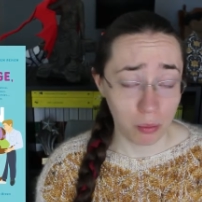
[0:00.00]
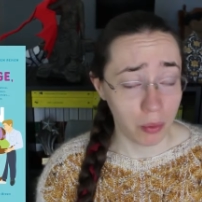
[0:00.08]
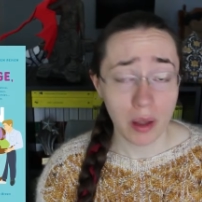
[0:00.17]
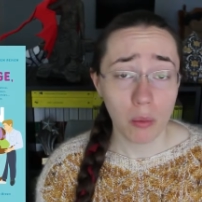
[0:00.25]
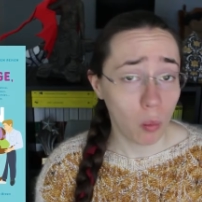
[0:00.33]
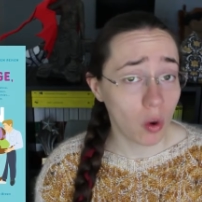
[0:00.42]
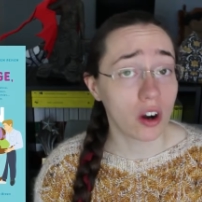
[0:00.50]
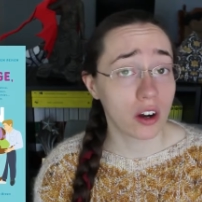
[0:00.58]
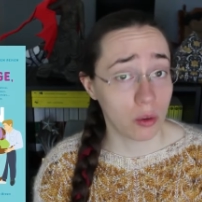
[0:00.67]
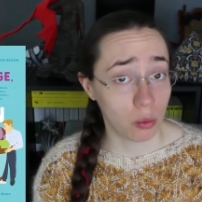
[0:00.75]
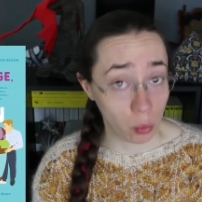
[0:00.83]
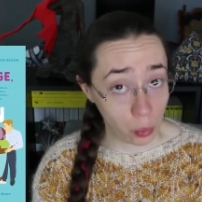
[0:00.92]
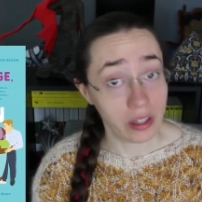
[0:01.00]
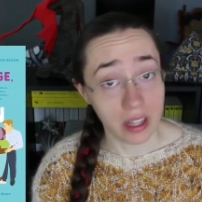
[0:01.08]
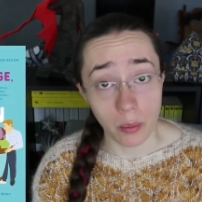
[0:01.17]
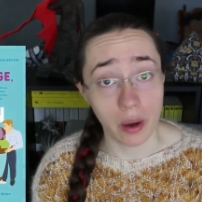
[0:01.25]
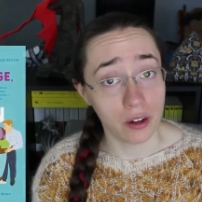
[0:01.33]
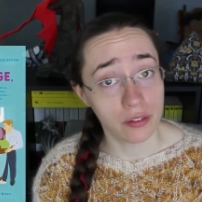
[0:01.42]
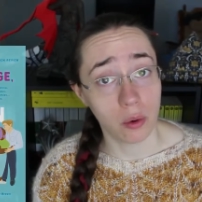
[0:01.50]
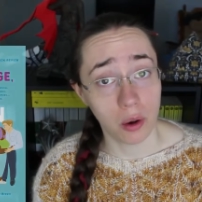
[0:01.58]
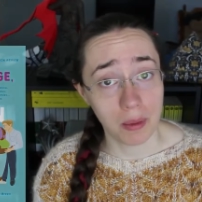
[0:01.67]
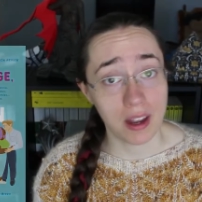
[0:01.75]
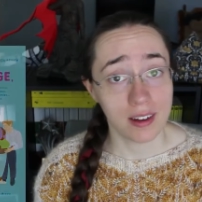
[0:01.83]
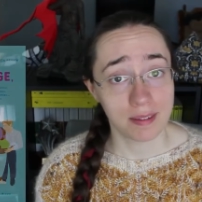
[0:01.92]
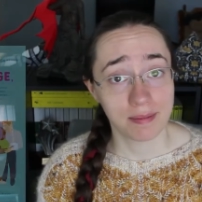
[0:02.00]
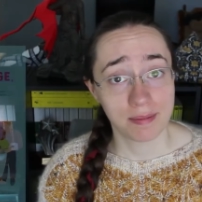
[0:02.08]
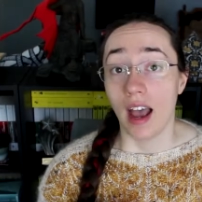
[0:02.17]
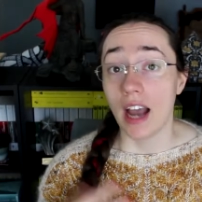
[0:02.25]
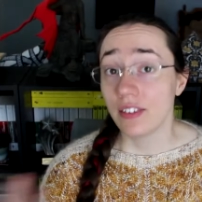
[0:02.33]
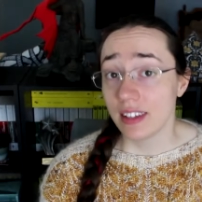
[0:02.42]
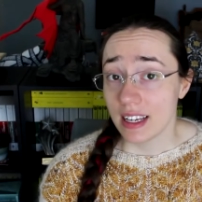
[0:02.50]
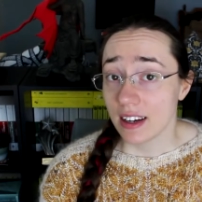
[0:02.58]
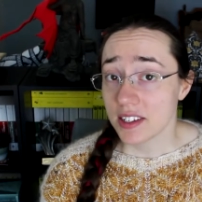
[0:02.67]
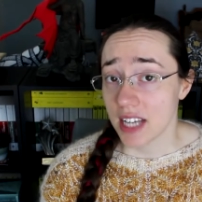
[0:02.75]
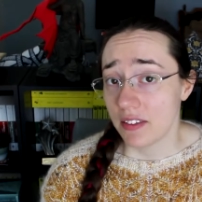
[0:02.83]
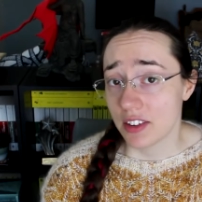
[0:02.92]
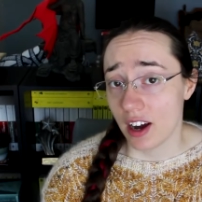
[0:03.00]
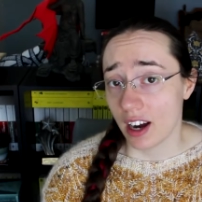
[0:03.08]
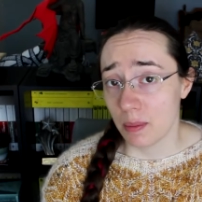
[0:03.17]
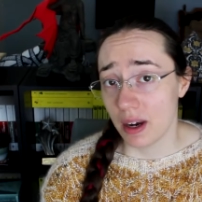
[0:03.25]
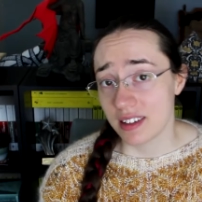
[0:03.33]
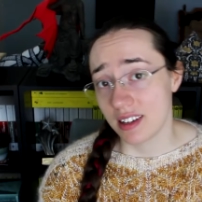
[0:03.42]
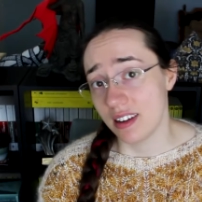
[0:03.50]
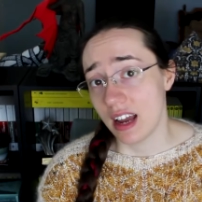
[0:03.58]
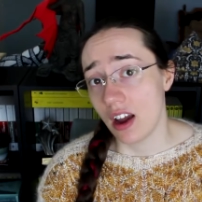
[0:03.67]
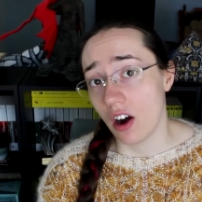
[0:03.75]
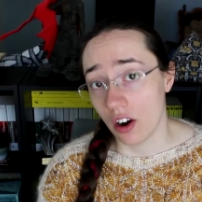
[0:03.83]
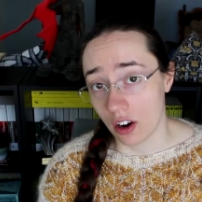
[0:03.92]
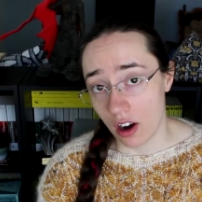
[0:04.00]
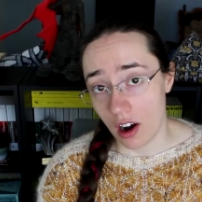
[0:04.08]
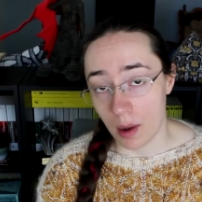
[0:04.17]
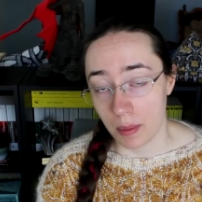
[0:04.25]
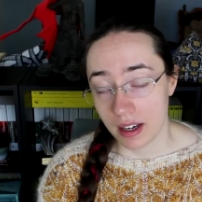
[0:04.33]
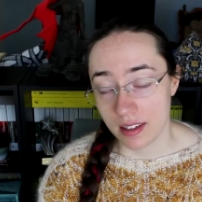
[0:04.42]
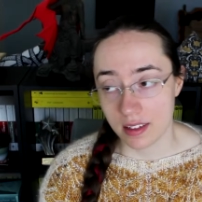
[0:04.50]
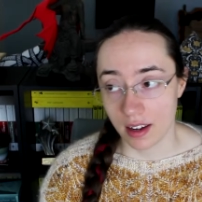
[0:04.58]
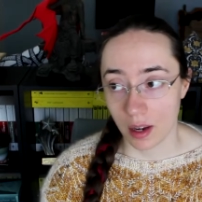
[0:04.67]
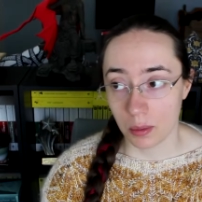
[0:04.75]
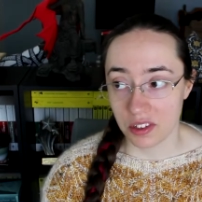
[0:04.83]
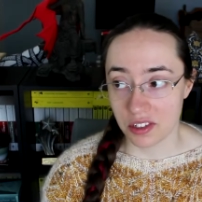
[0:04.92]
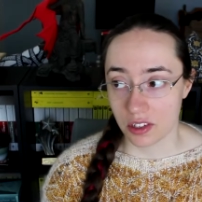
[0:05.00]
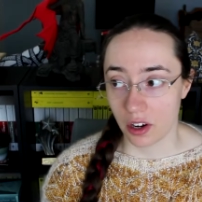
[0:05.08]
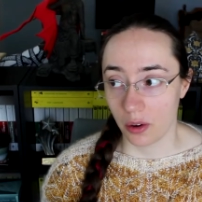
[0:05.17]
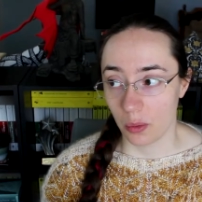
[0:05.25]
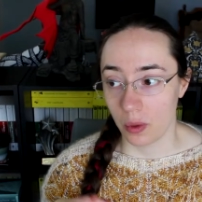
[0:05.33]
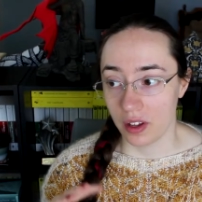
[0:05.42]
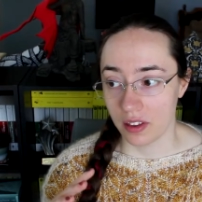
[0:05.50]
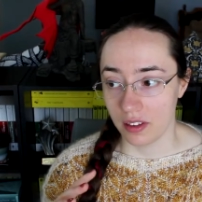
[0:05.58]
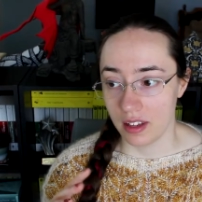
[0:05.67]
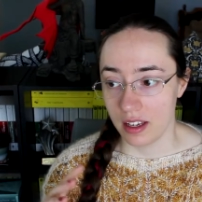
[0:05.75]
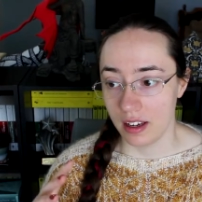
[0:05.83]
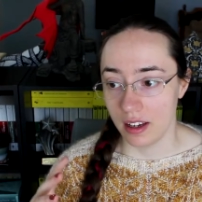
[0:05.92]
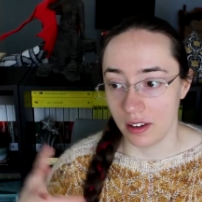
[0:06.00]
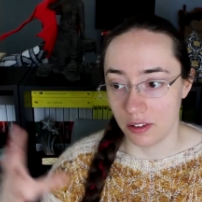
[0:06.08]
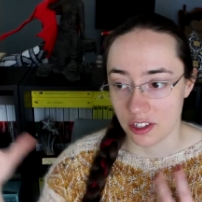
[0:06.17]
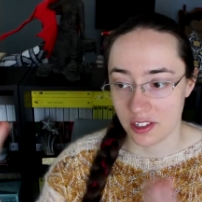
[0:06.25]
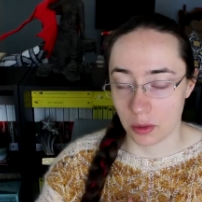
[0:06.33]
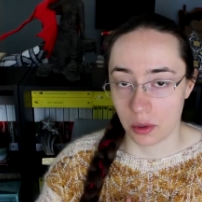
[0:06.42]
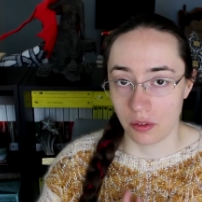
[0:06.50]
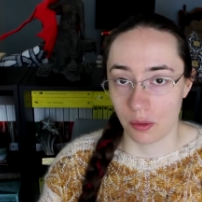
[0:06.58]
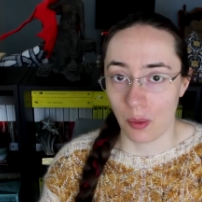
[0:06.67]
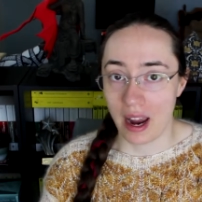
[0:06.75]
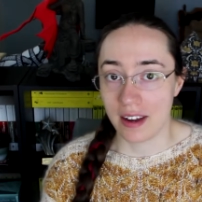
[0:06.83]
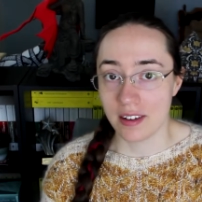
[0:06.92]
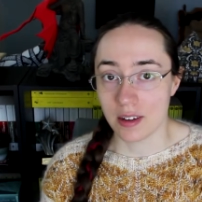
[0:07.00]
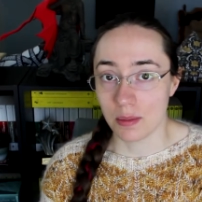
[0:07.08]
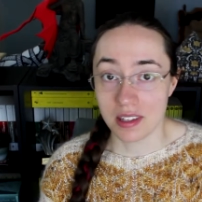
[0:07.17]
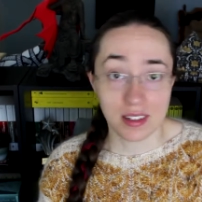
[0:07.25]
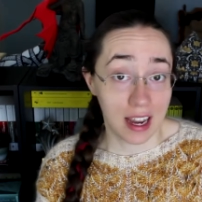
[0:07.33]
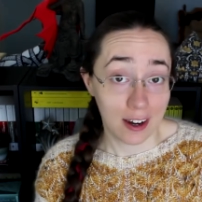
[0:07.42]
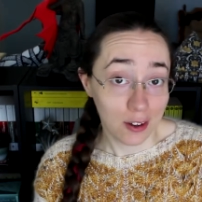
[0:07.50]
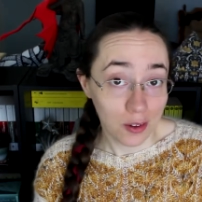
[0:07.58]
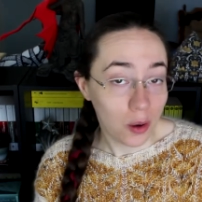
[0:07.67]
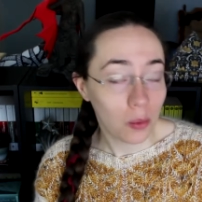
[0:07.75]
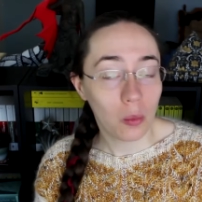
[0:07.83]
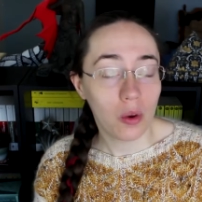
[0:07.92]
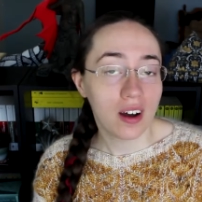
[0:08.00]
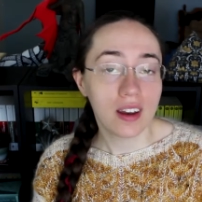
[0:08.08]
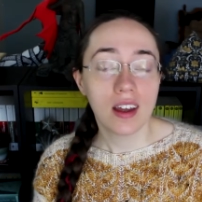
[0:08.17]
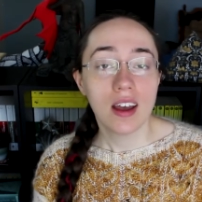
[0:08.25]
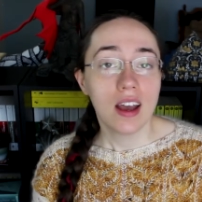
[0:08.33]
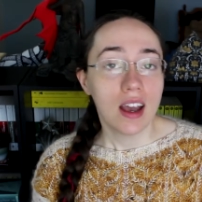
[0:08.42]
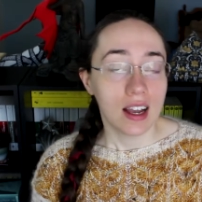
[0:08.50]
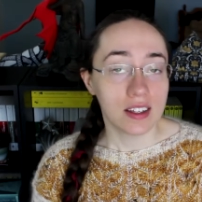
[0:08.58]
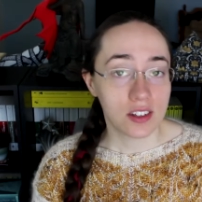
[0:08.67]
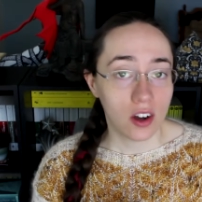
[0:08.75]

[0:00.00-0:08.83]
they work really well for me. Everything else I have to talk about today are comics, and I will start with the just sort of random standalone one. It's